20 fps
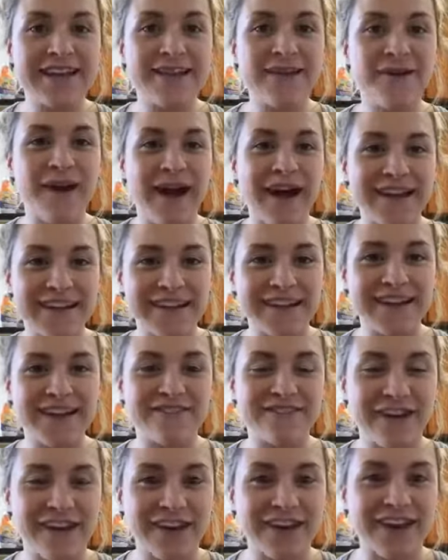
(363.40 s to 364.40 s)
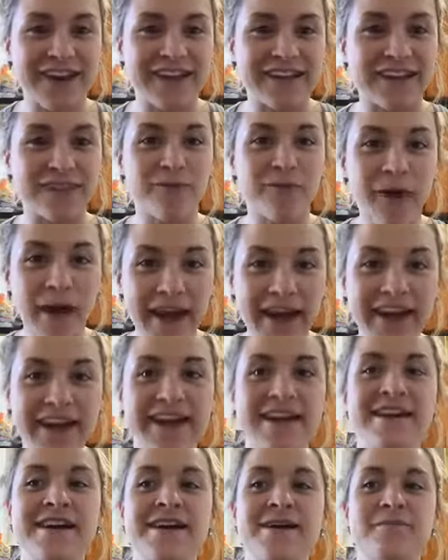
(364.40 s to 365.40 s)
and you ask in a very nice
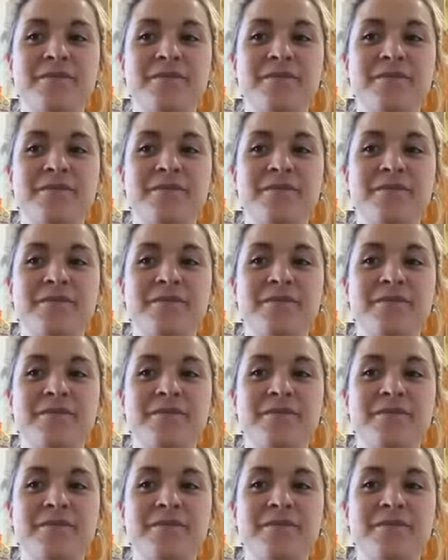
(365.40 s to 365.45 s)
way,